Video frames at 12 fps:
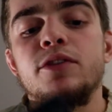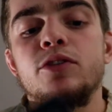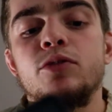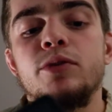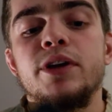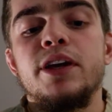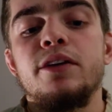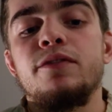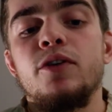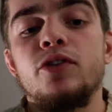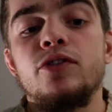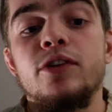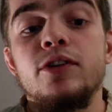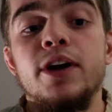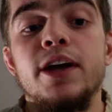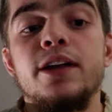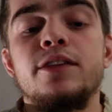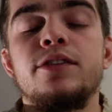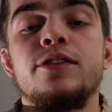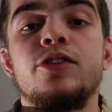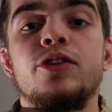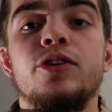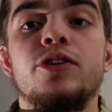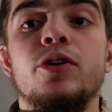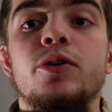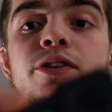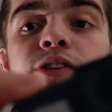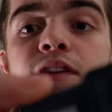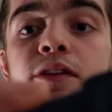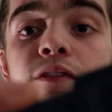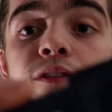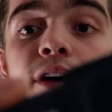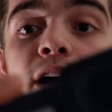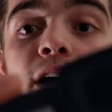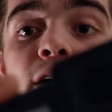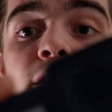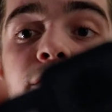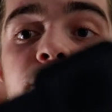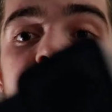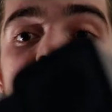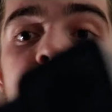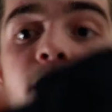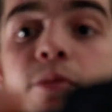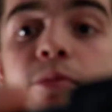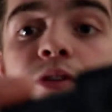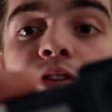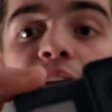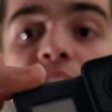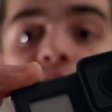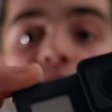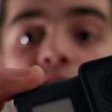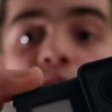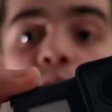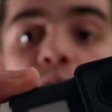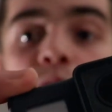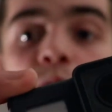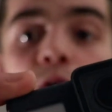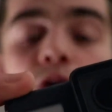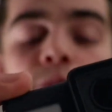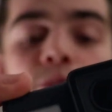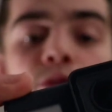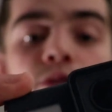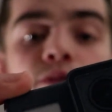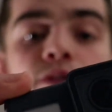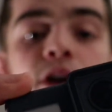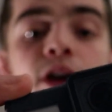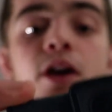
and the 3 at first glance is you're going to notice that the 5, its case is fully waterproof.